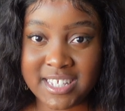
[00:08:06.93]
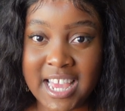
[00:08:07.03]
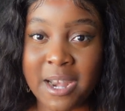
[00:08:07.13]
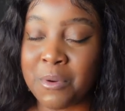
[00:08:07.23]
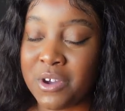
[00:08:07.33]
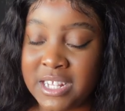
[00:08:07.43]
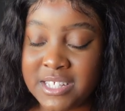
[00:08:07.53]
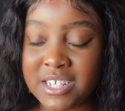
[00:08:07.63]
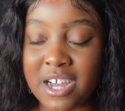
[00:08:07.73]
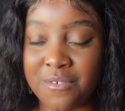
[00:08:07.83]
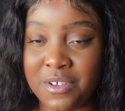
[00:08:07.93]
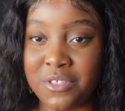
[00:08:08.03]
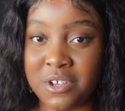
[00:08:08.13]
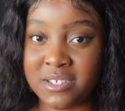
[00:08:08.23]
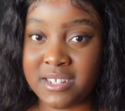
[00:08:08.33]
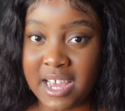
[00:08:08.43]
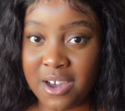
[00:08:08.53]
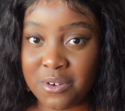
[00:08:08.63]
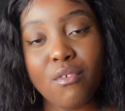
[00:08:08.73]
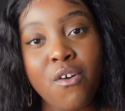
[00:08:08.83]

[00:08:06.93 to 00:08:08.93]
and I'm going to cover those now.